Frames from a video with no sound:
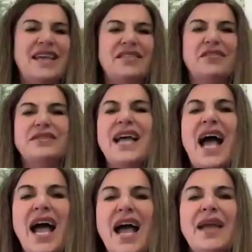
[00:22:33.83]
take their
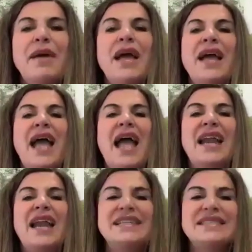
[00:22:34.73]
time
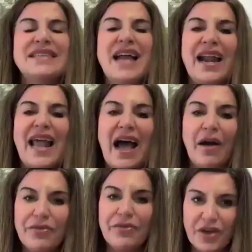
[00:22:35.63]
and yeah. it's not
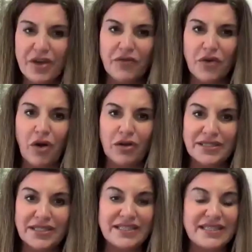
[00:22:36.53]
out there for
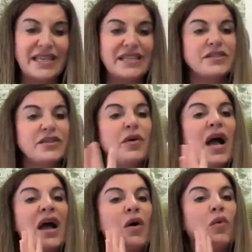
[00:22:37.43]
all to see. So
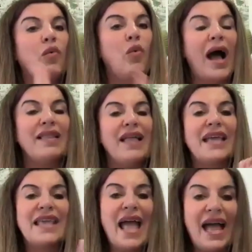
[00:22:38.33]
while
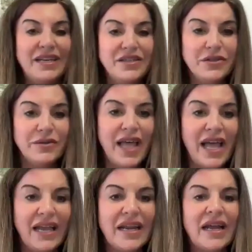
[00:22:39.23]
I can do
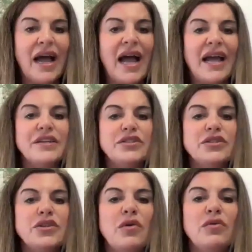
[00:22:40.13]
that, I
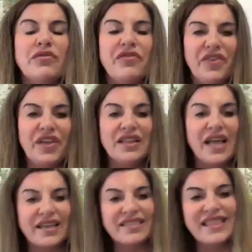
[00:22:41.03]
yeah. don't feel
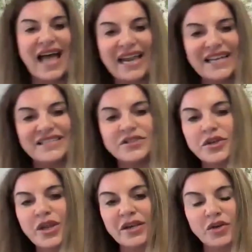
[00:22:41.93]
like that is
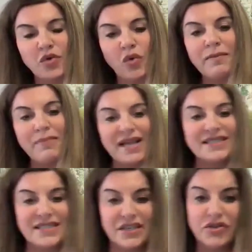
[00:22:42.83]
in your
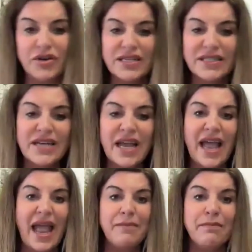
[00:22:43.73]
best interest.
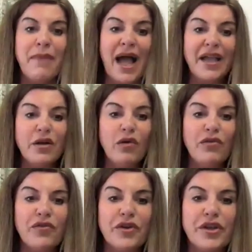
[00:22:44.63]
And my
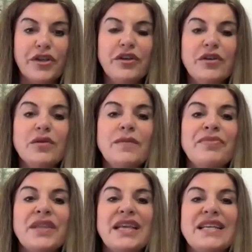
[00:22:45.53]
goal for you
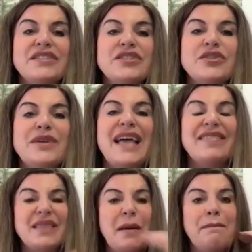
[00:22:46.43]
is to
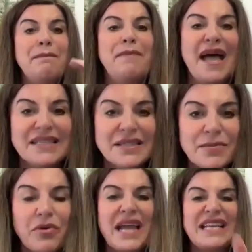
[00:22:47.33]
get the
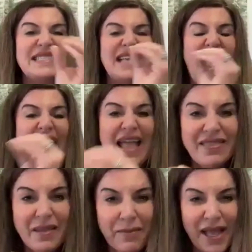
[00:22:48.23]
best price
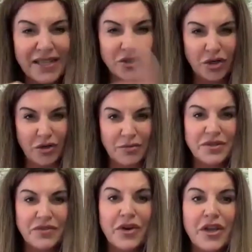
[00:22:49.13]
and the best
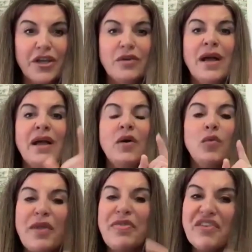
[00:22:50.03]
terms for you
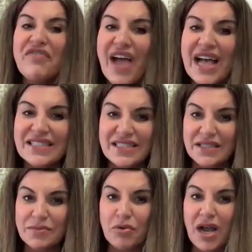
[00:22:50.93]
with the yeah.
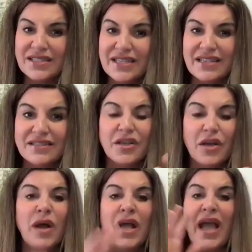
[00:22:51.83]
fastest process.
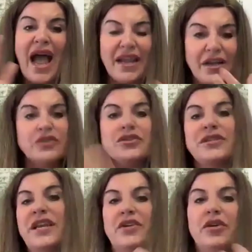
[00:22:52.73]
So I understand
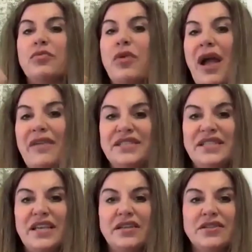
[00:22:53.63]
right. your
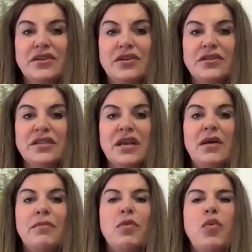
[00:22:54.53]
privacy concerns,
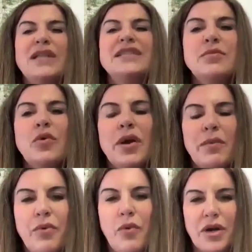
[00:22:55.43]
but what's yeah. more
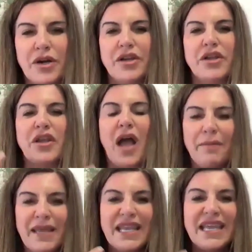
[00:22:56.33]
important,
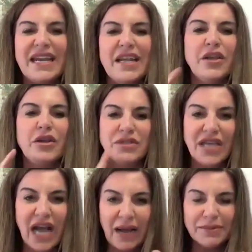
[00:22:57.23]
me getting you
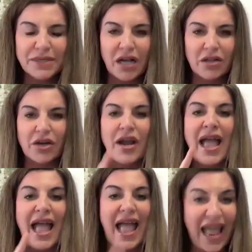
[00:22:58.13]
top dollar
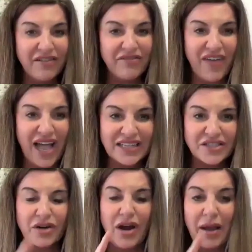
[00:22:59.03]
and
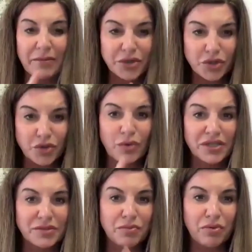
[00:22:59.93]
faster, I'm sure is